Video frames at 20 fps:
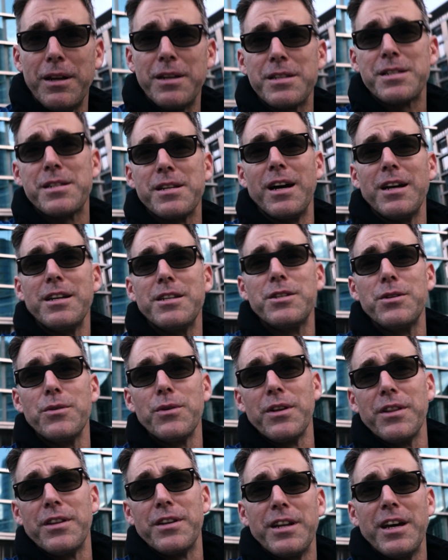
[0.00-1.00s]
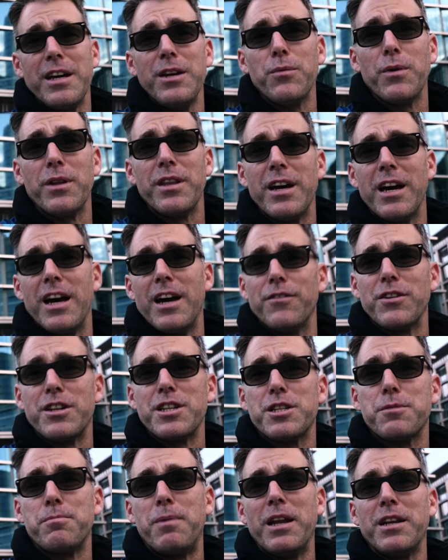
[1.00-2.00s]
inside during the day when they have a
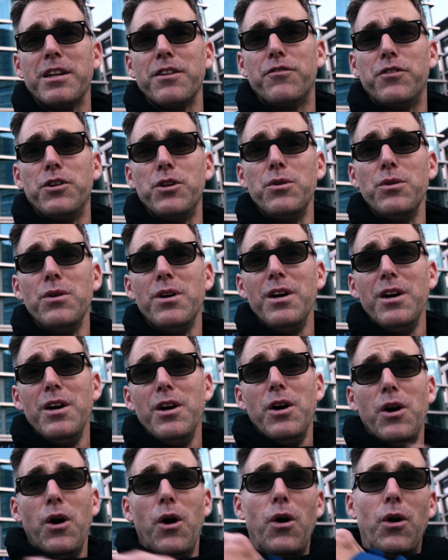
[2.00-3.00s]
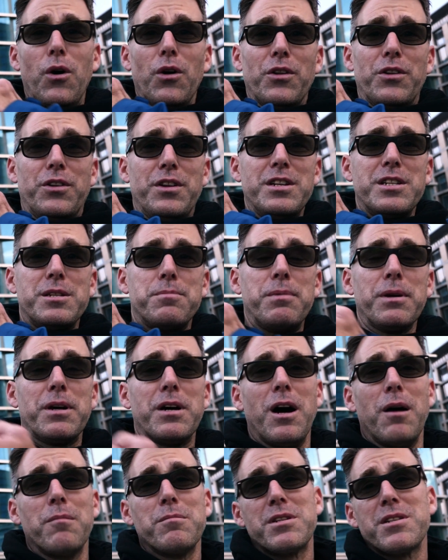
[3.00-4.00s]
splendid view, all this
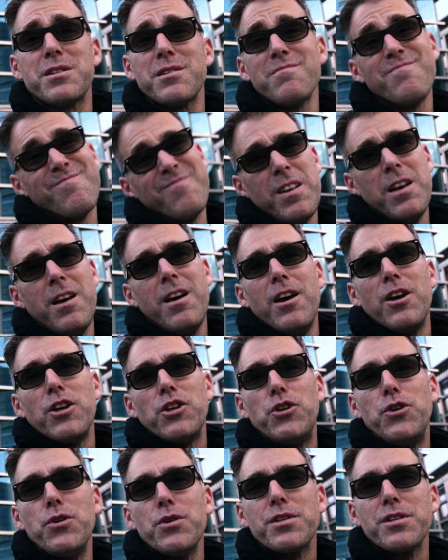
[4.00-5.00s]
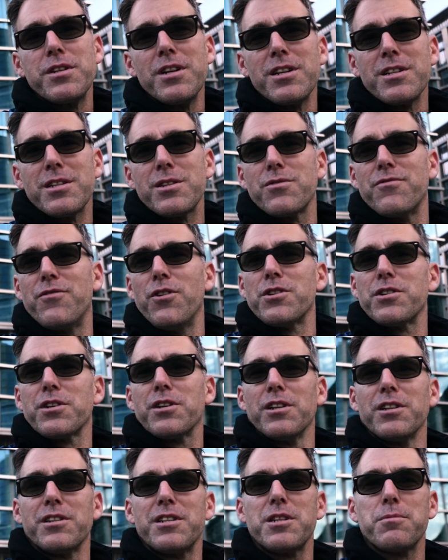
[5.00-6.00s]
becomes useless
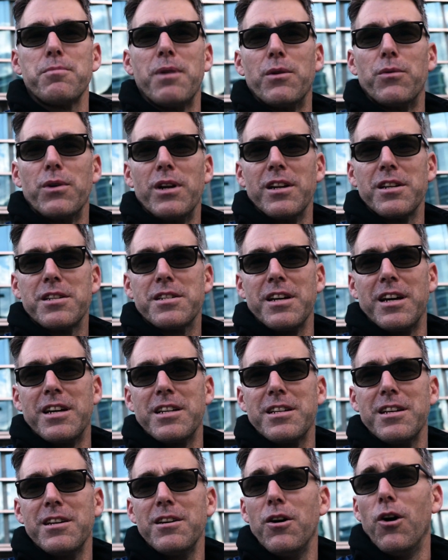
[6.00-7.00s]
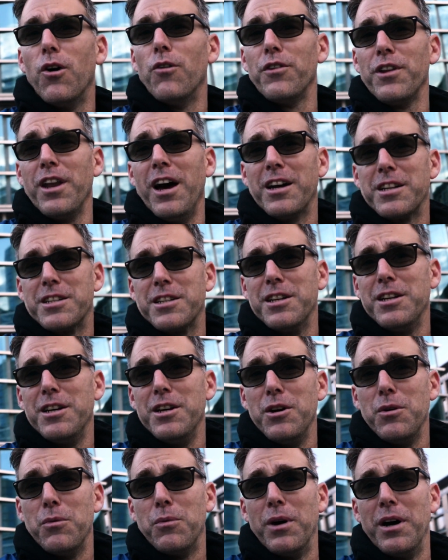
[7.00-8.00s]
vertical display real estate overnight,
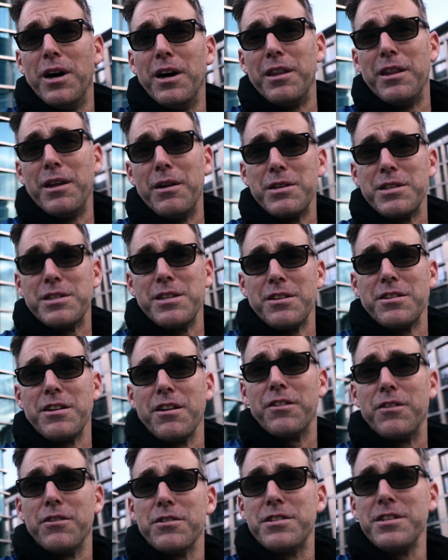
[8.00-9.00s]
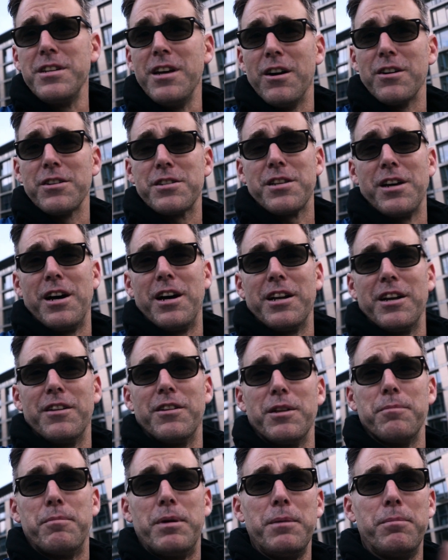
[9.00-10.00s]
when there is nothing to see outside
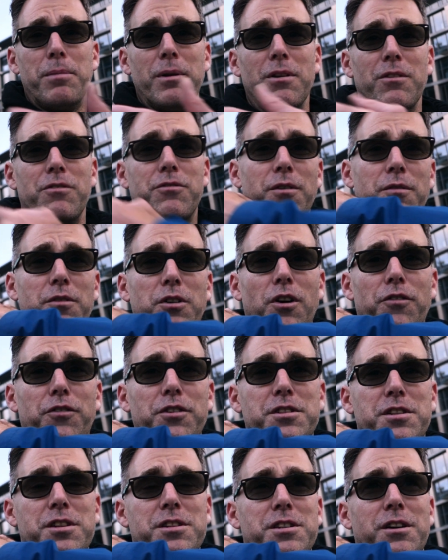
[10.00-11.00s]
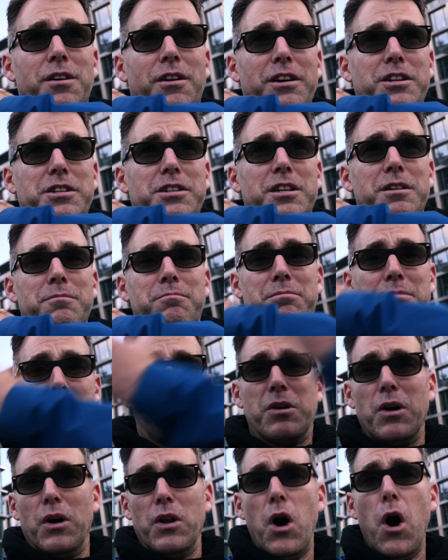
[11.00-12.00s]
and the people from the offices are actually
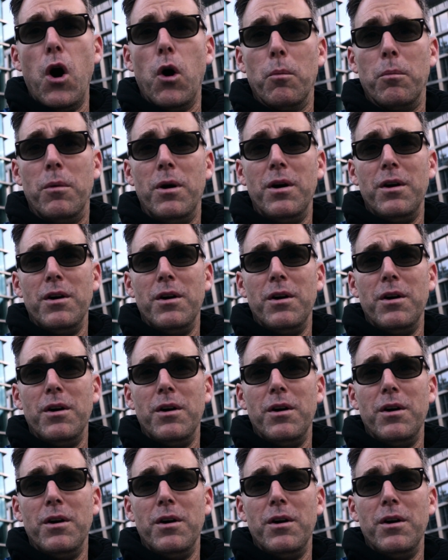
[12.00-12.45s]
gone home,